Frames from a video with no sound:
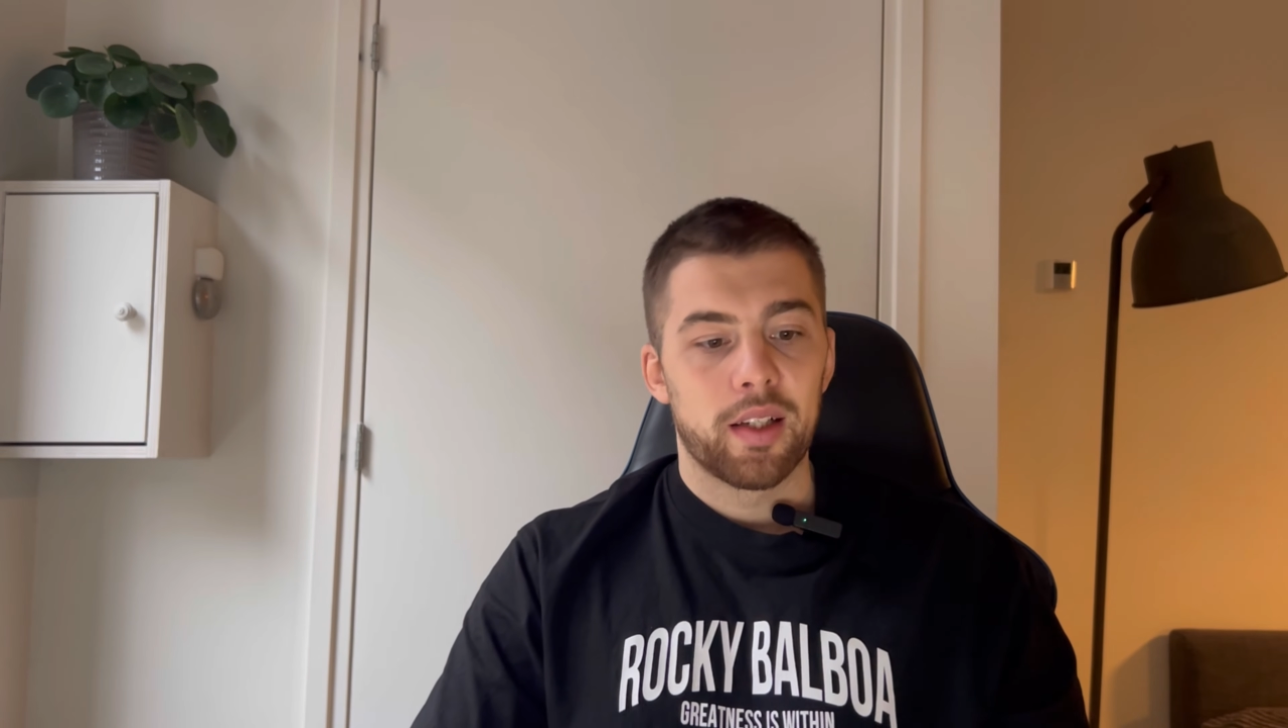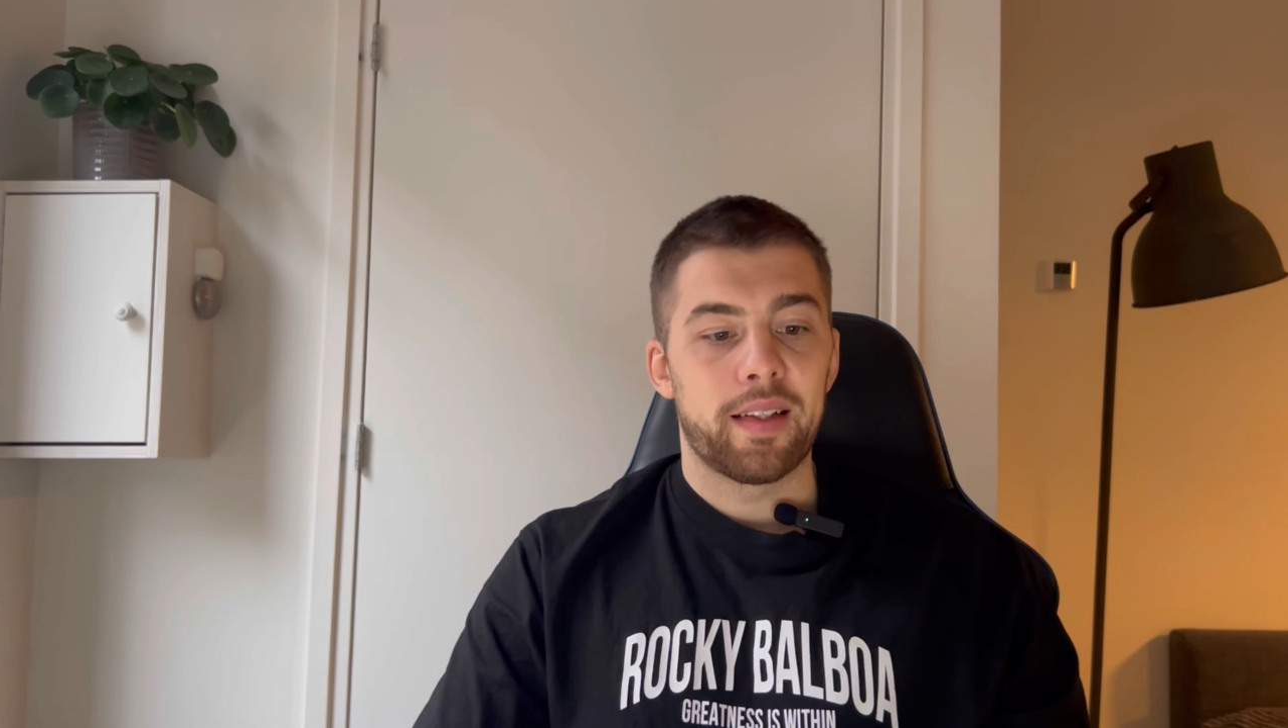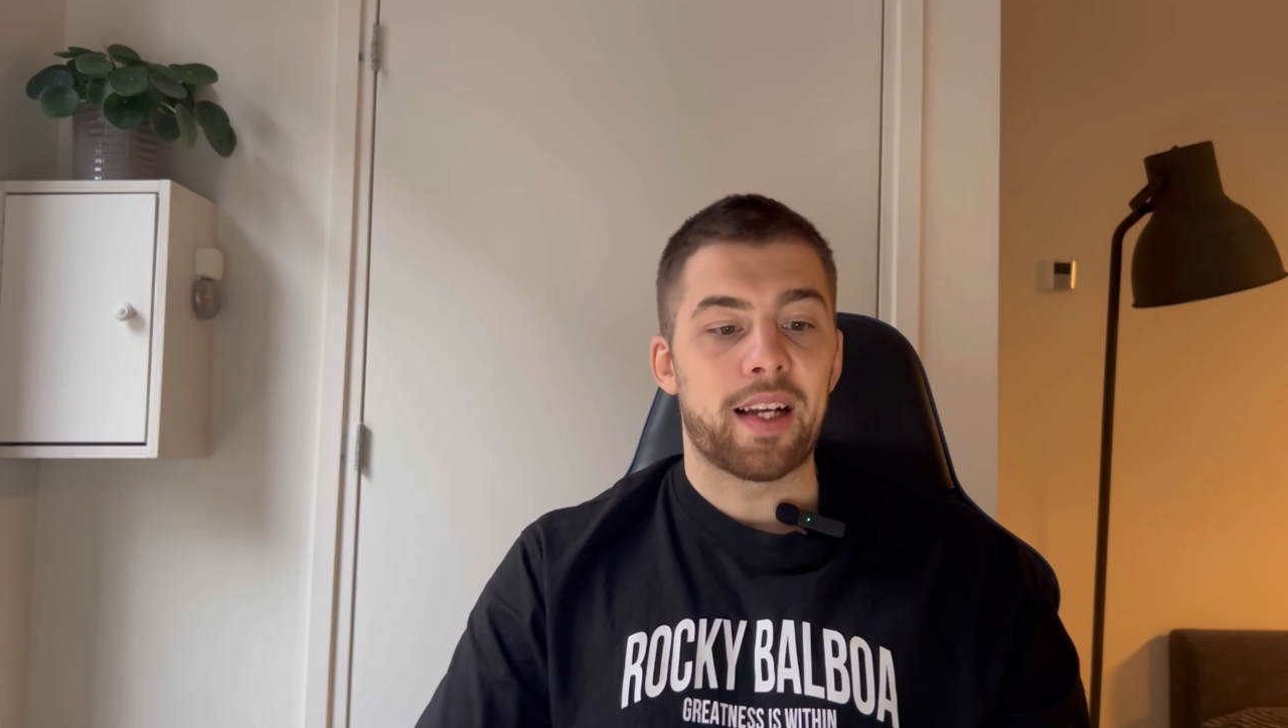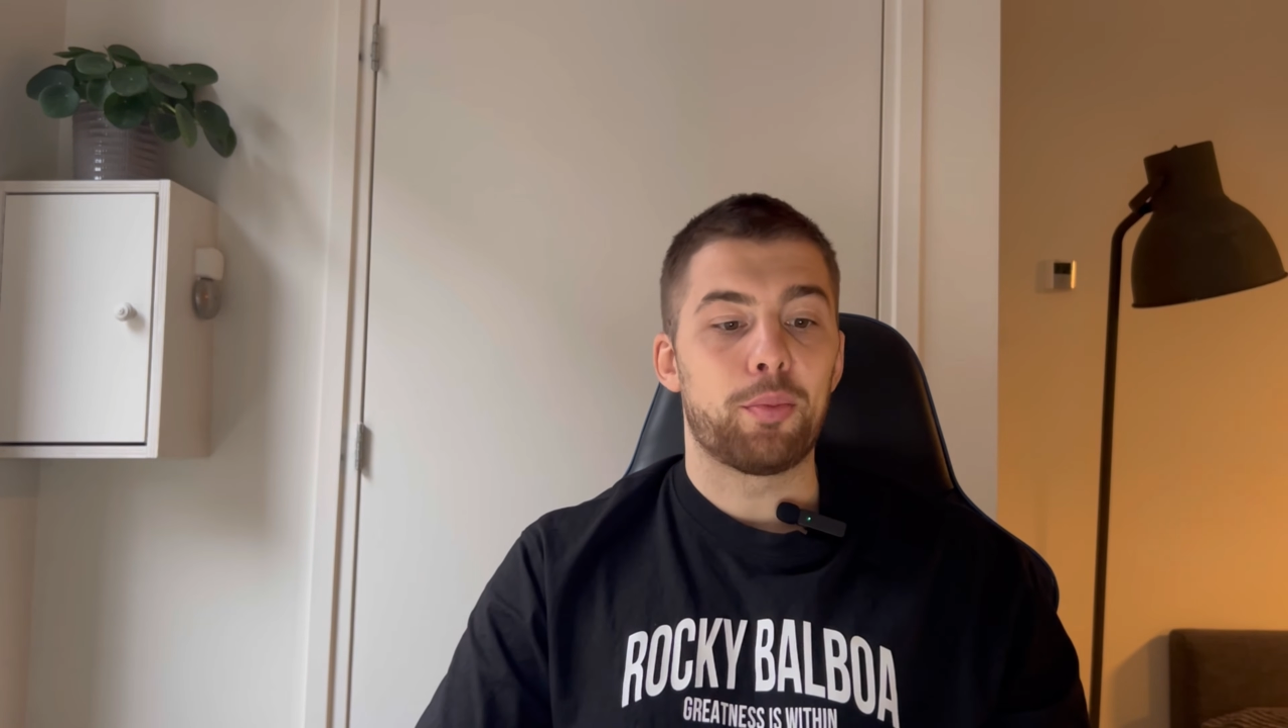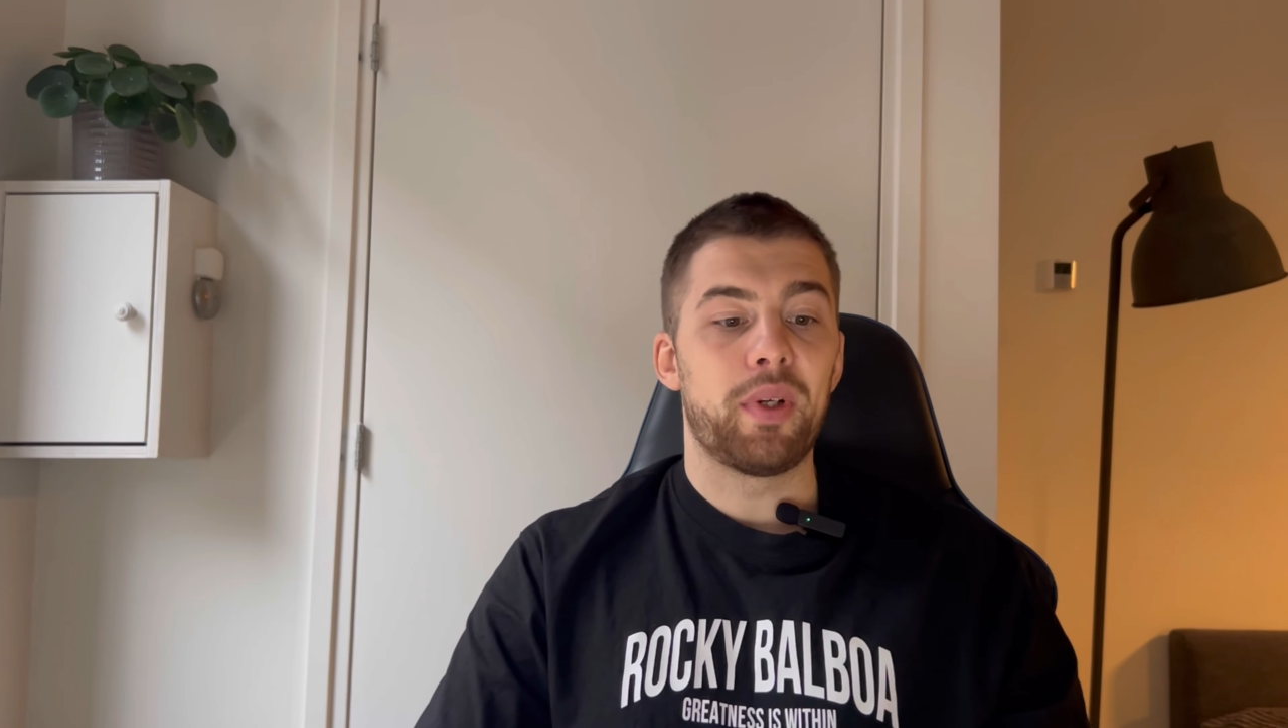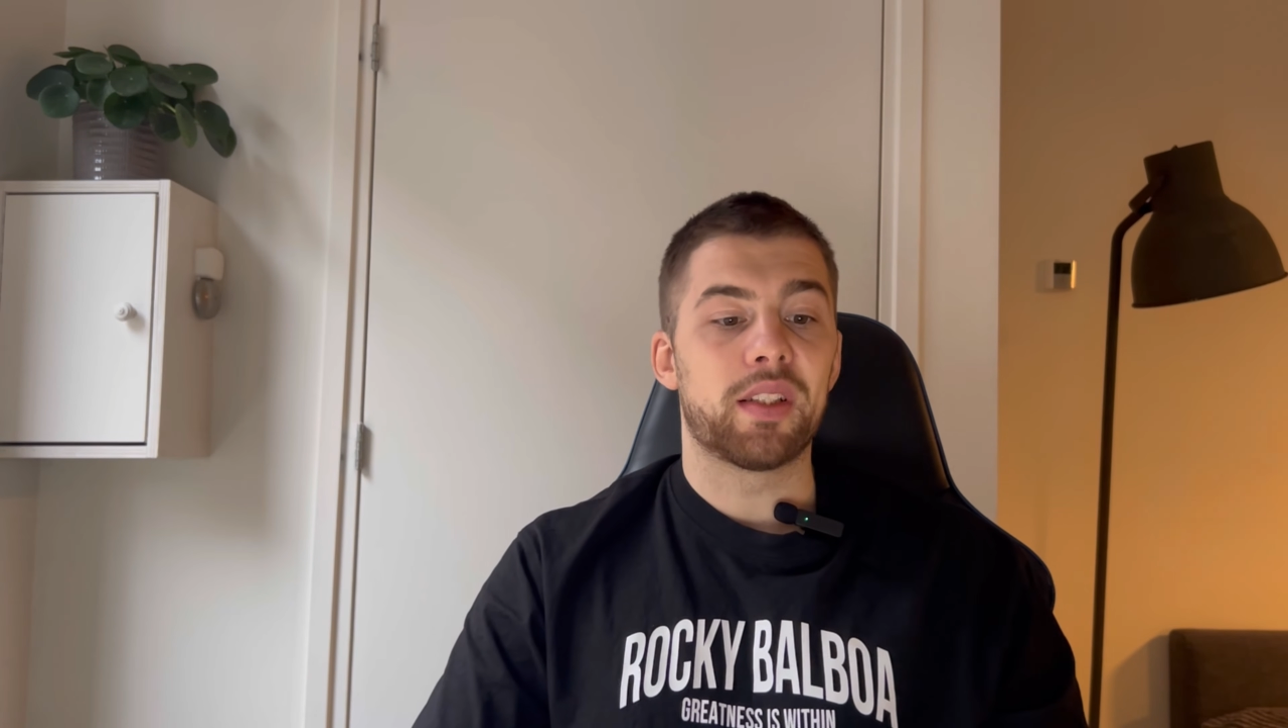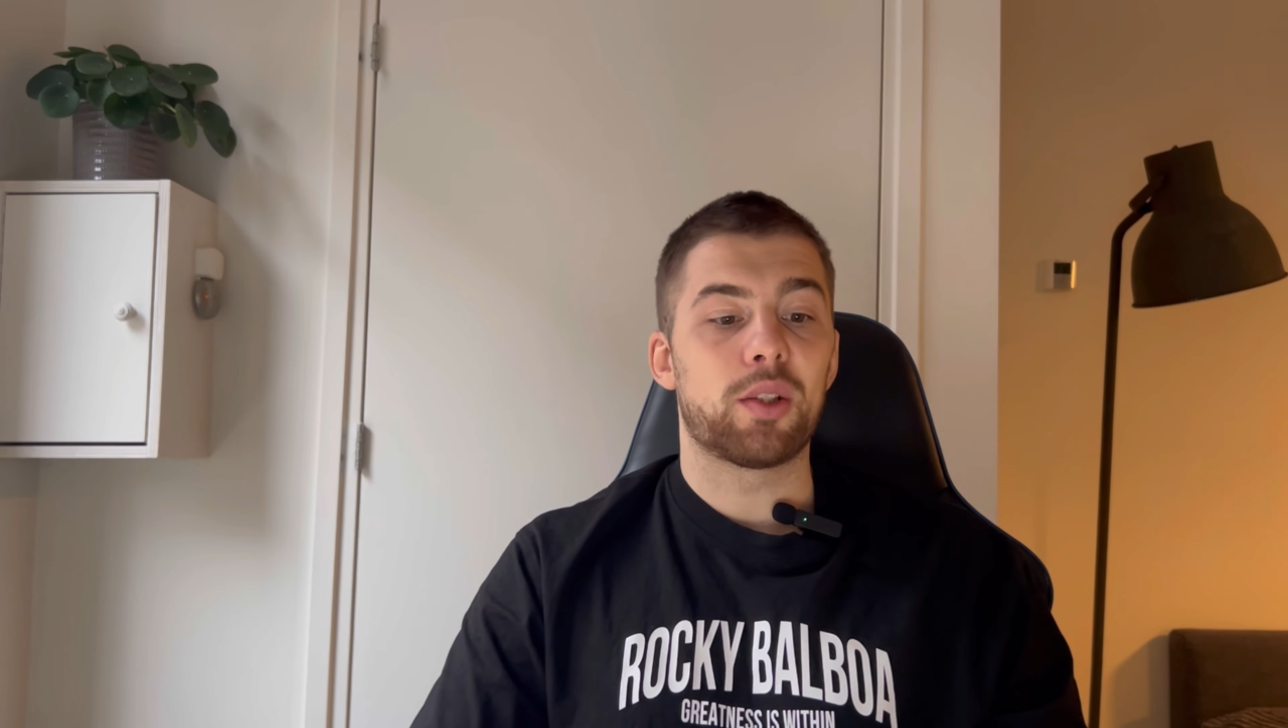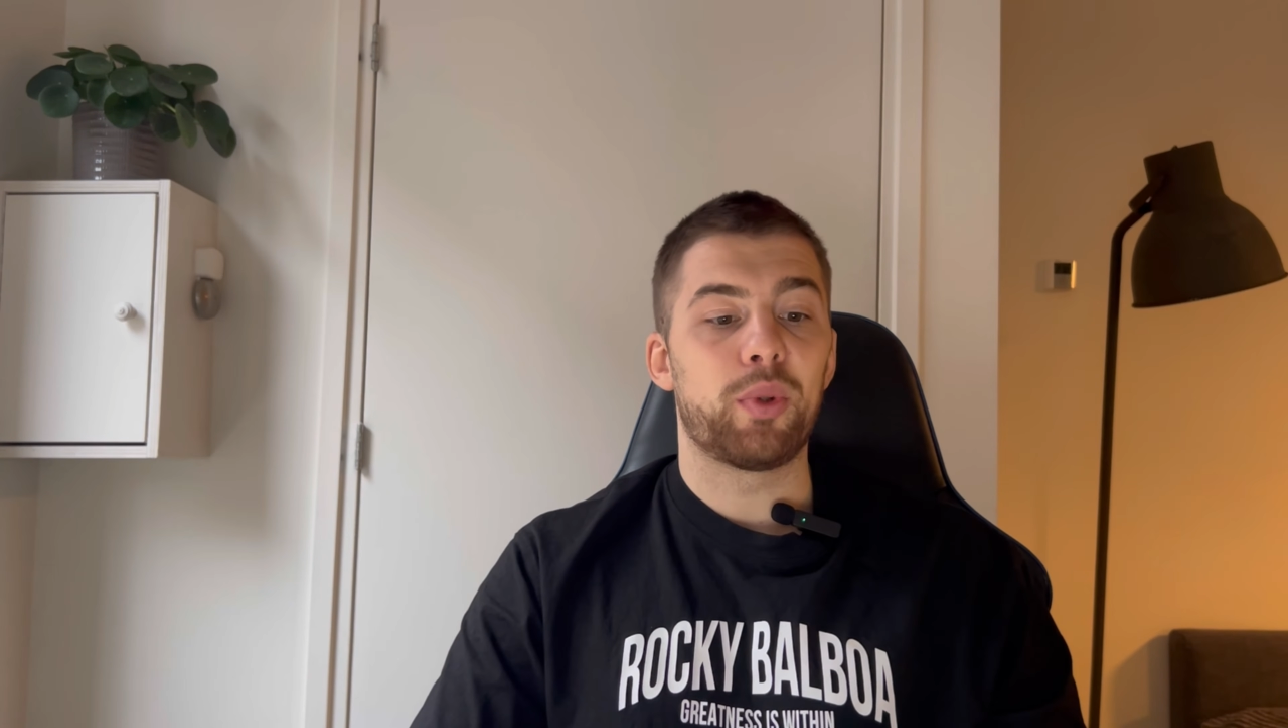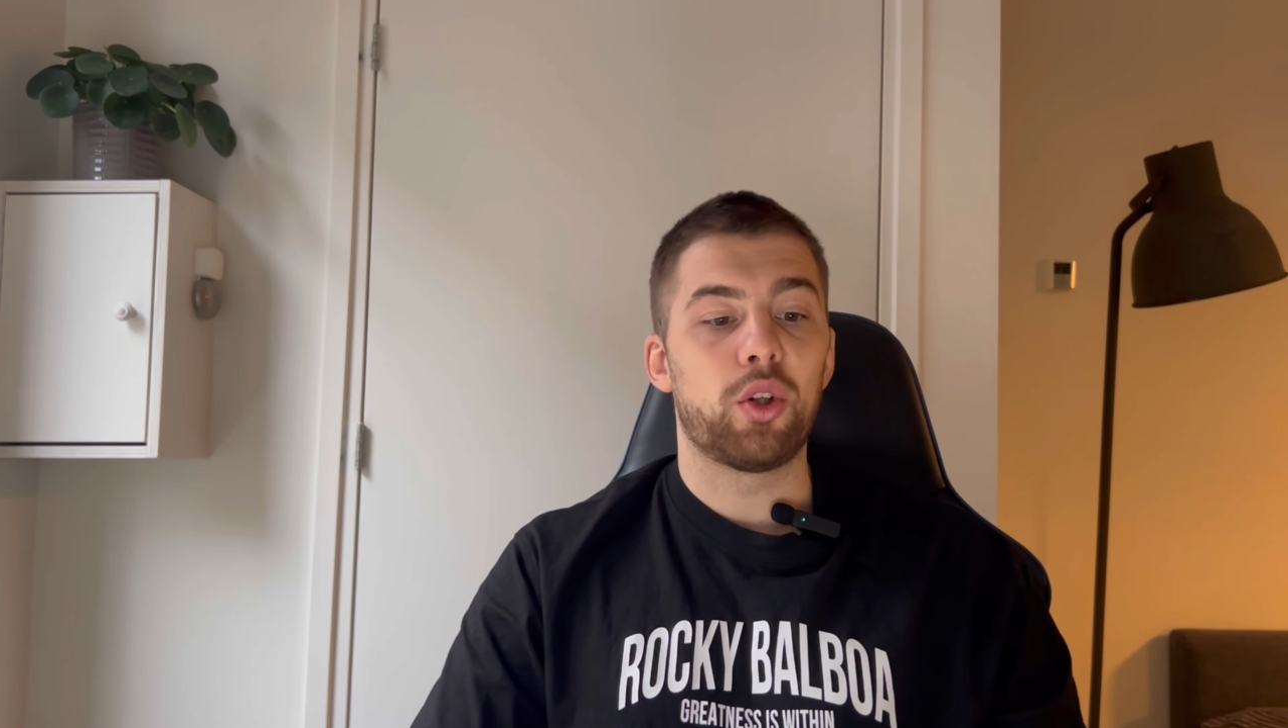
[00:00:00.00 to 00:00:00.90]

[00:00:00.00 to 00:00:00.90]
That means we